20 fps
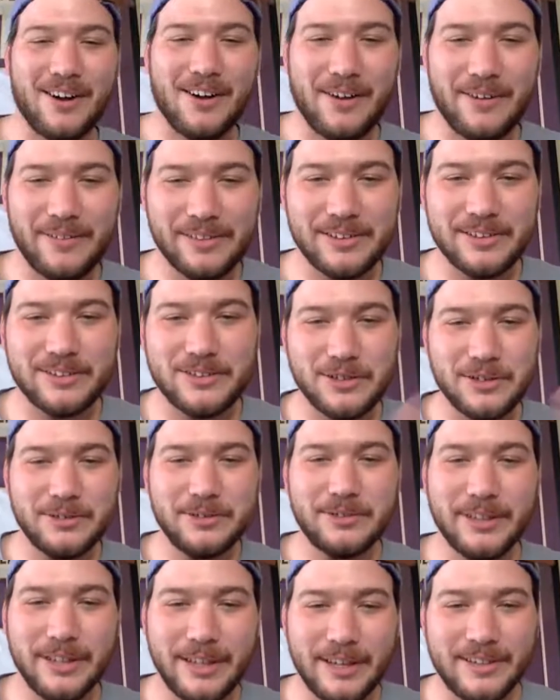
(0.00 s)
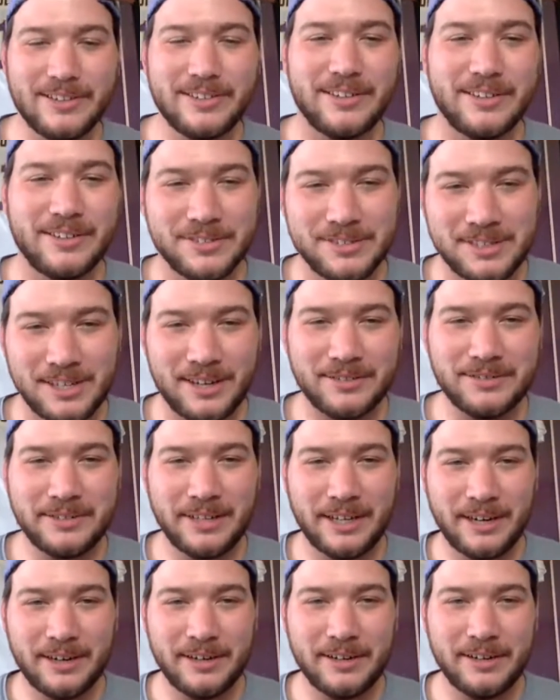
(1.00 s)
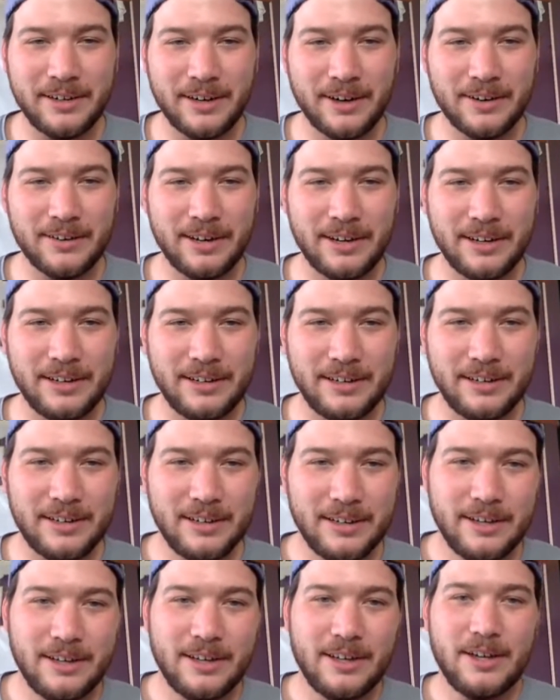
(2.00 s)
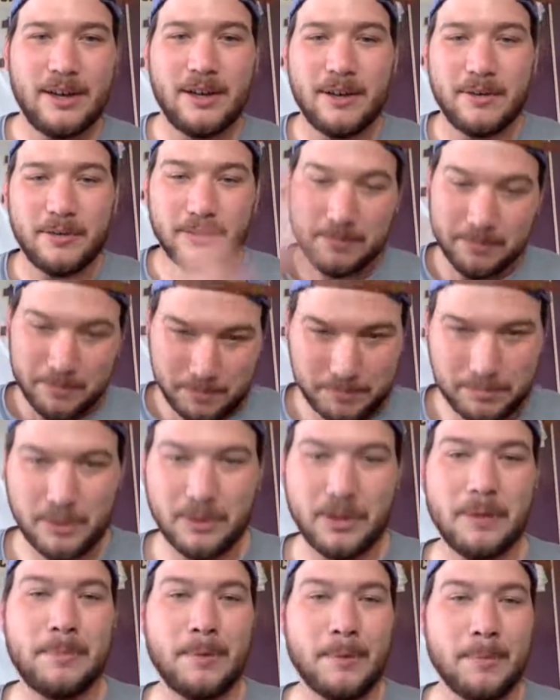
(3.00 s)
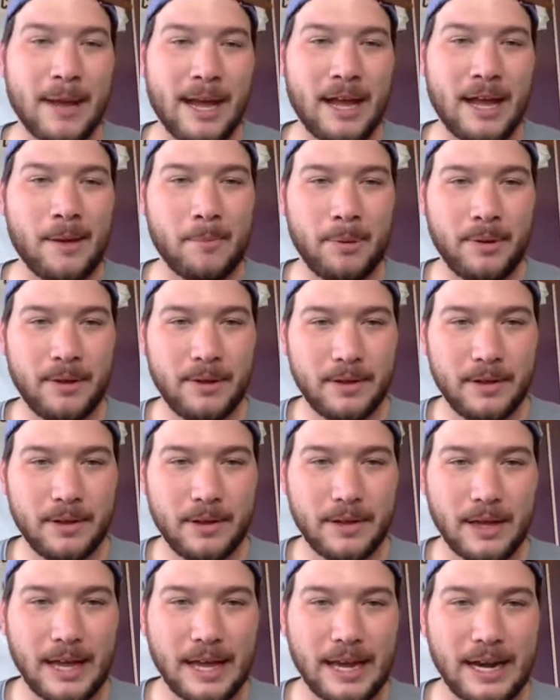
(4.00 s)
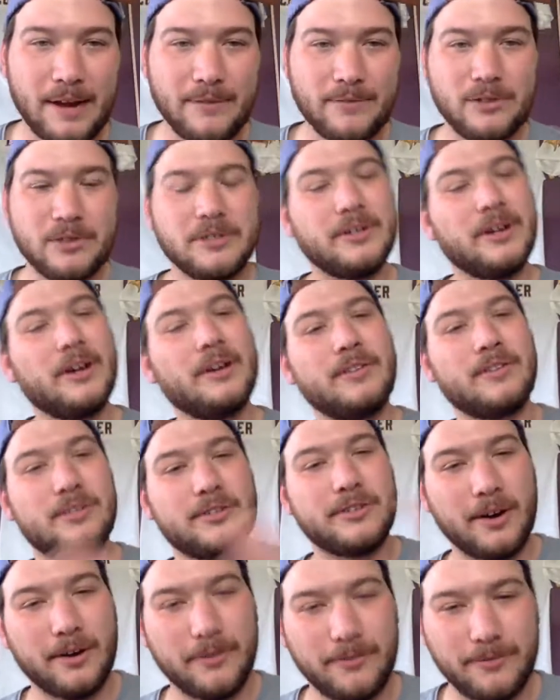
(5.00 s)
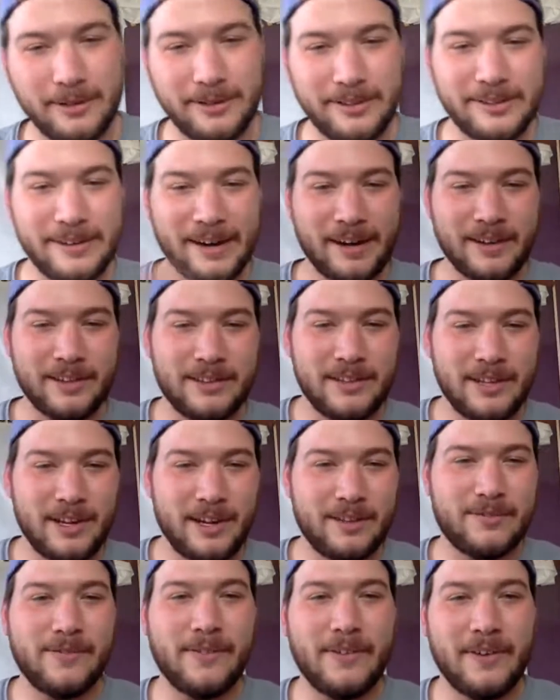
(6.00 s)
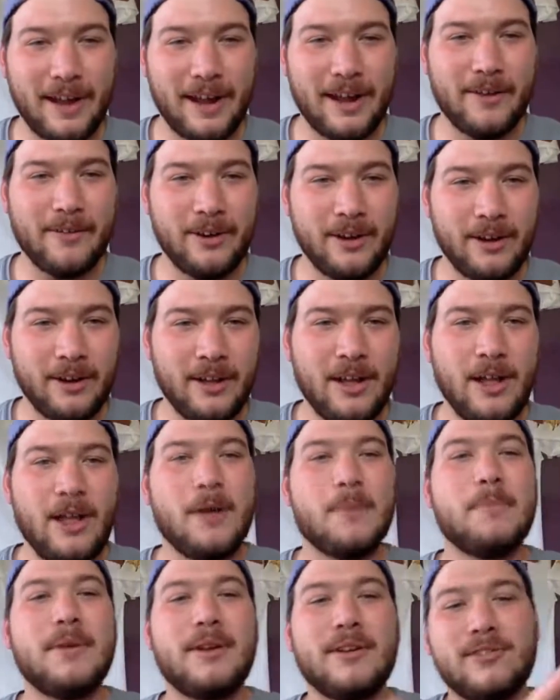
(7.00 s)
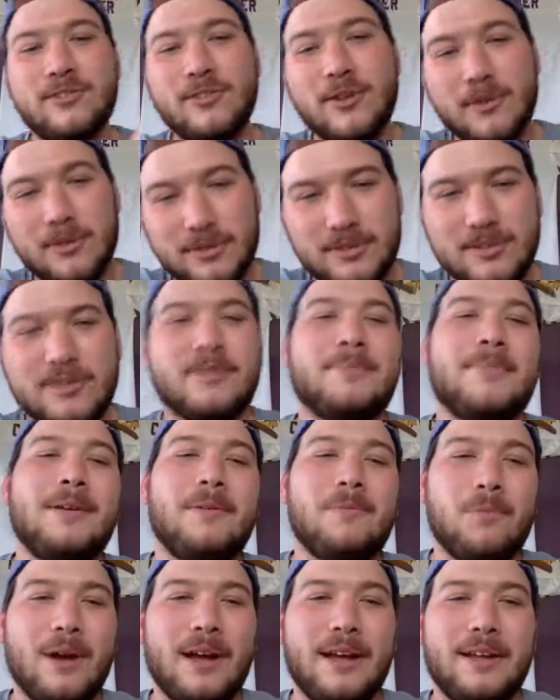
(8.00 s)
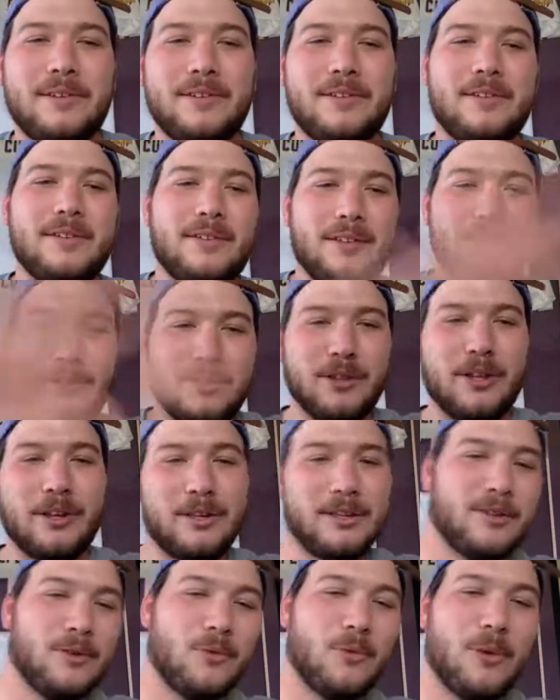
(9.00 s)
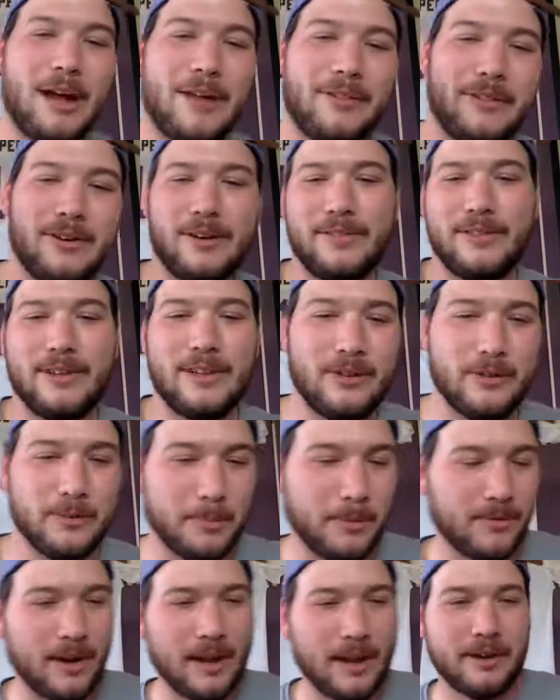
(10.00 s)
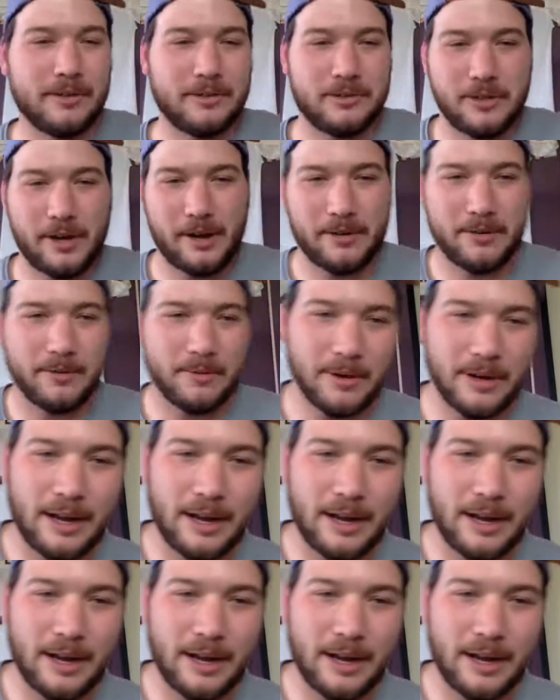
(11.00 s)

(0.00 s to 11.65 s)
All the dude listeners out there, all right, pull up a map and yeah. after you're done surfing the United States for an hour, Minnesota's in the Midwest, and then look at the weather, and then you'll be right on track yeah.